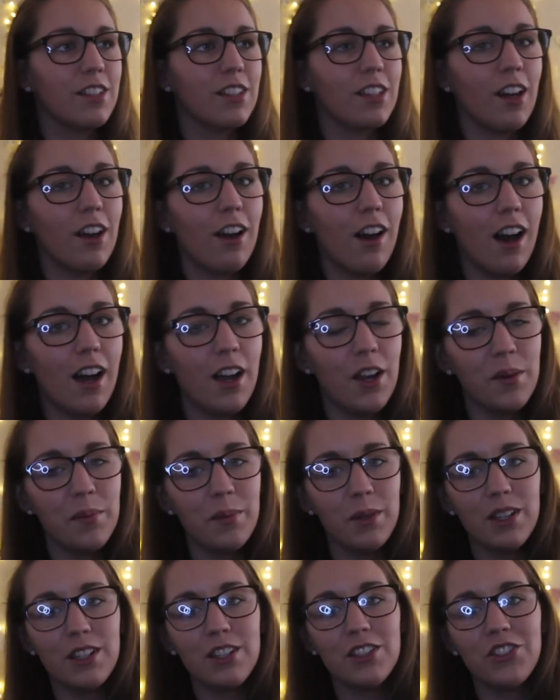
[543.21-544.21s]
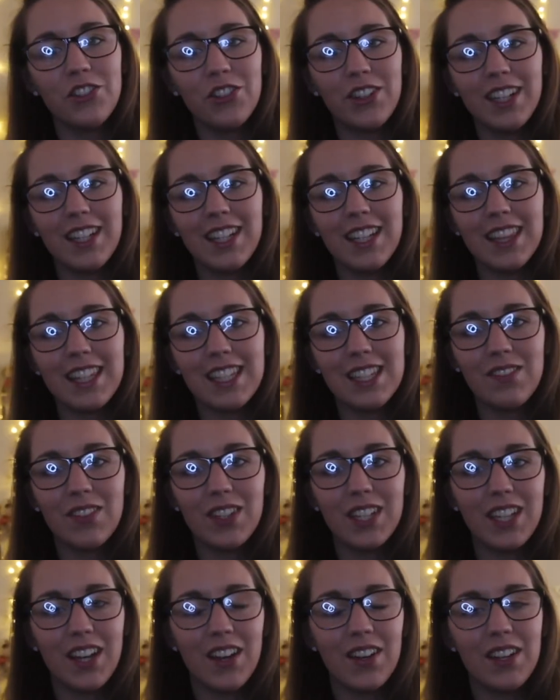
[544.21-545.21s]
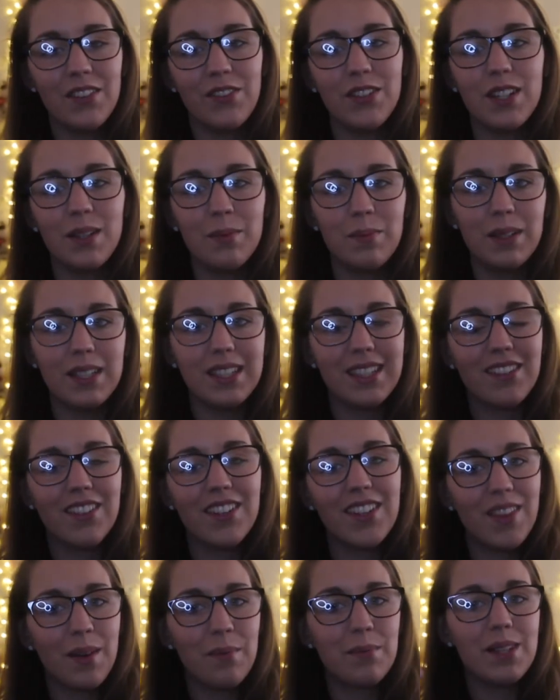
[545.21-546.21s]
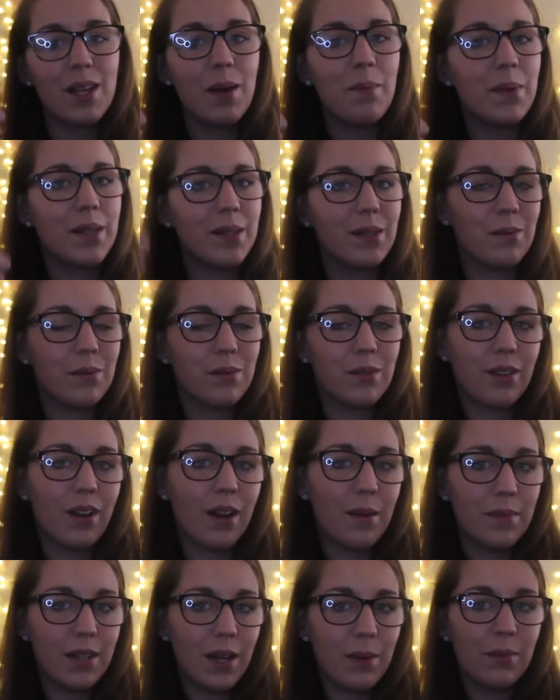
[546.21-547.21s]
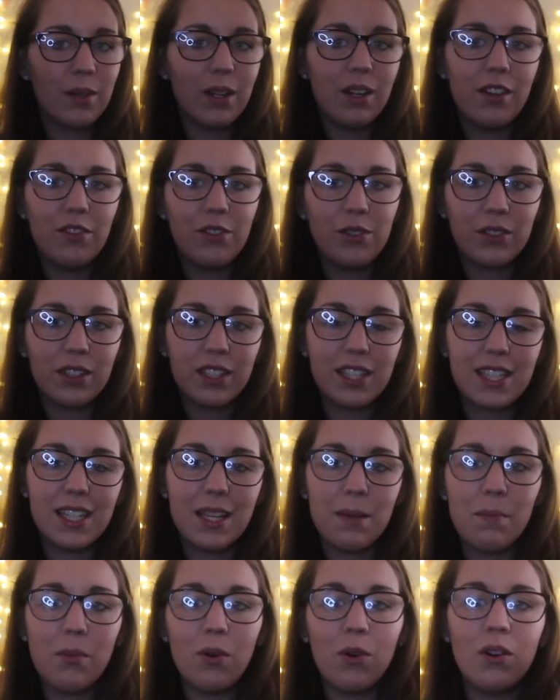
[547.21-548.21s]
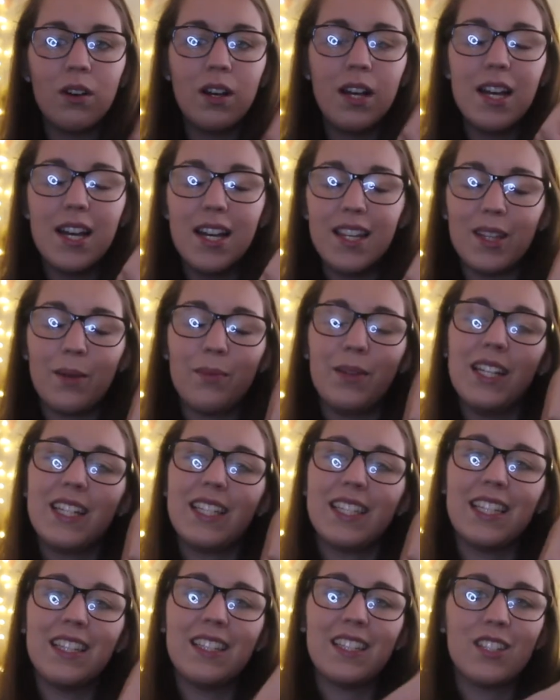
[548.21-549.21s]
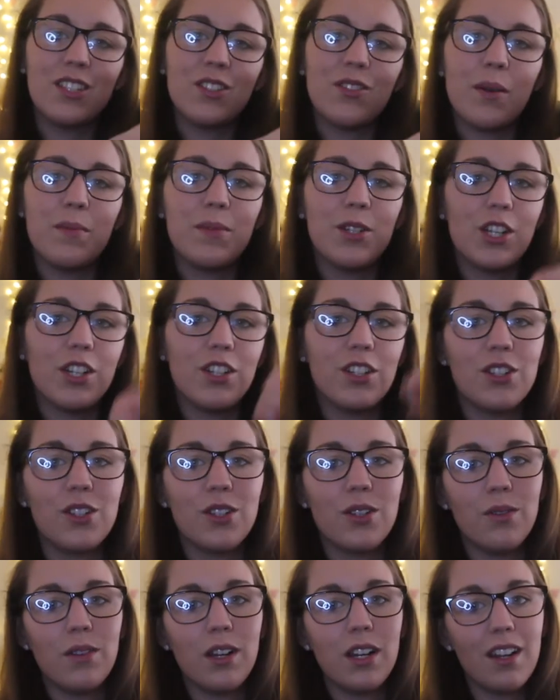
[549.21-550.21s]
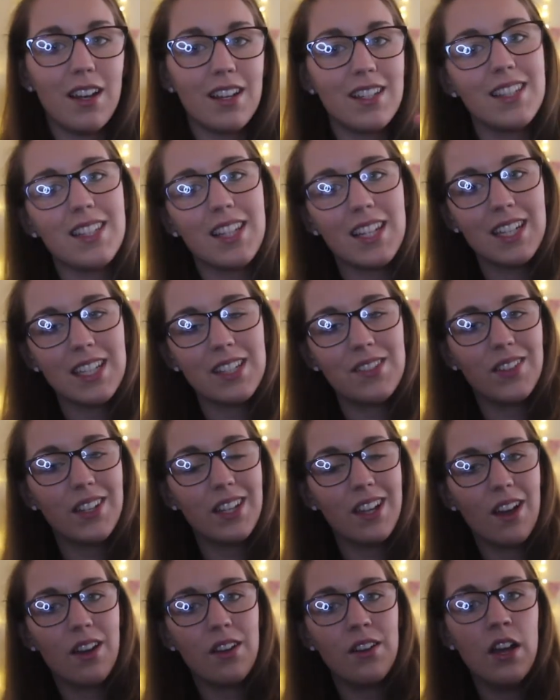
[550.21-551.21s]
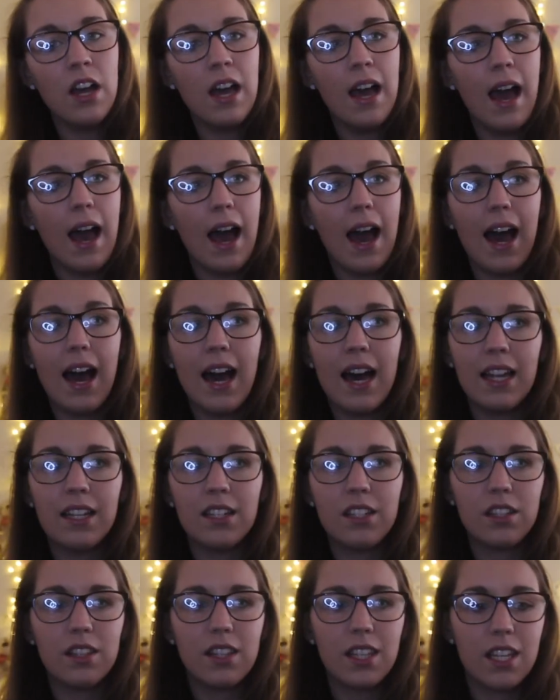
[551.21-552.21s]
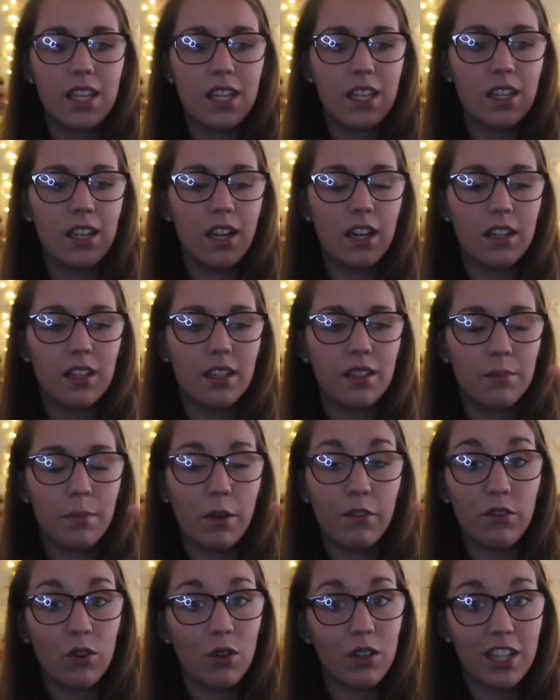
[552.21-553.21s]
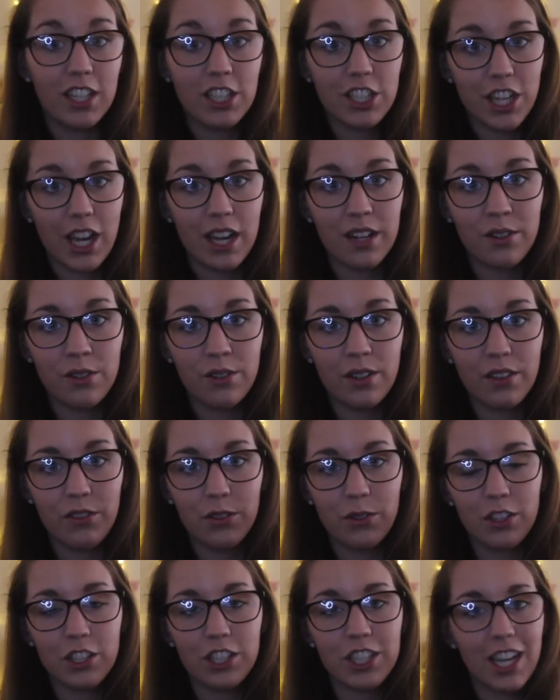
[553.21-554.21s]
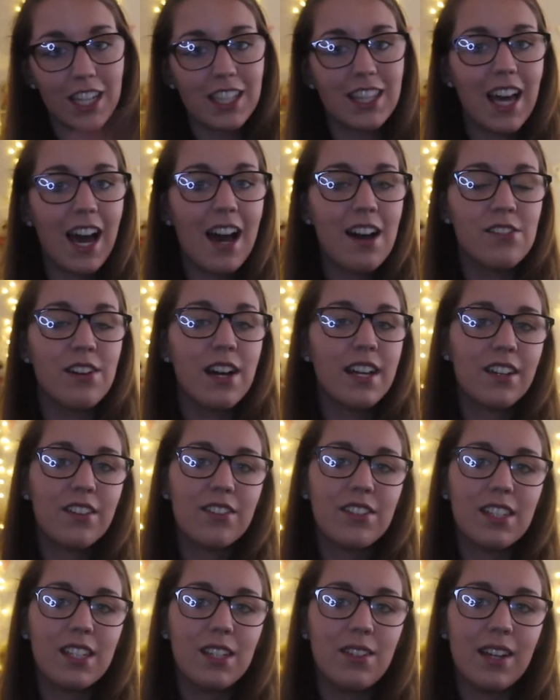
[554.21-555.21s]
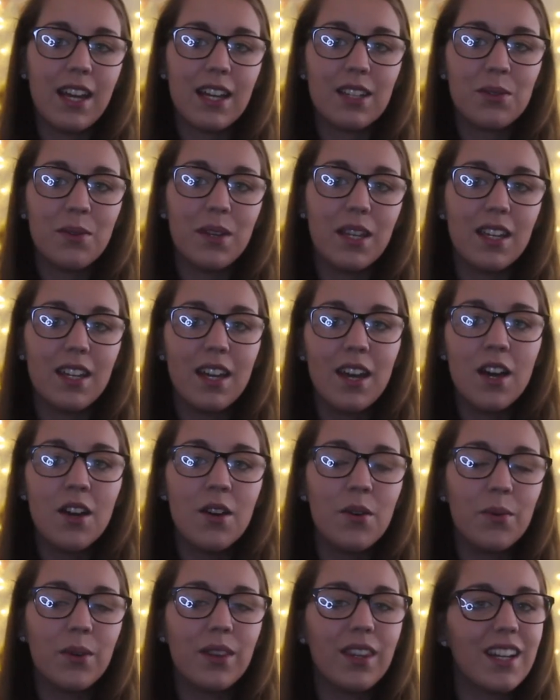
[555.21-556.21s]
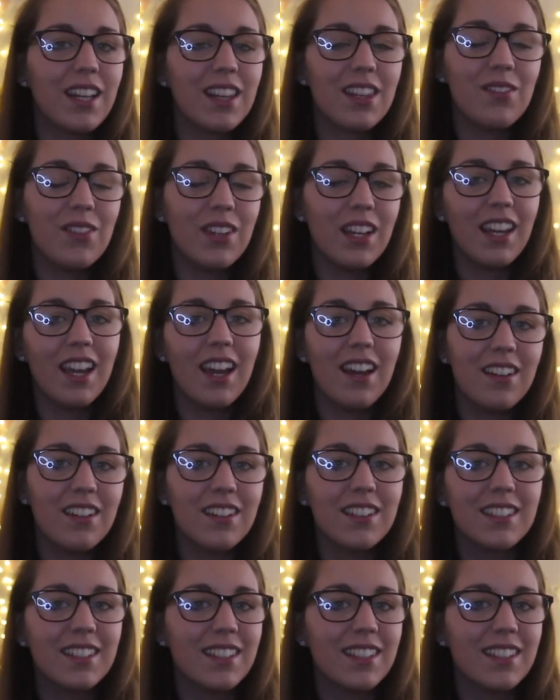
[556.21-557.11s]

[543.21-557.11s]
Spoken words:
So I hope you enjoyed this video. If you did, please give it a thumbs up and subscribe down below if you want to see more. There'll be links in the description to last Sunday's video and my vlogging channel if you want to check that out, and I'll see you next week with another video.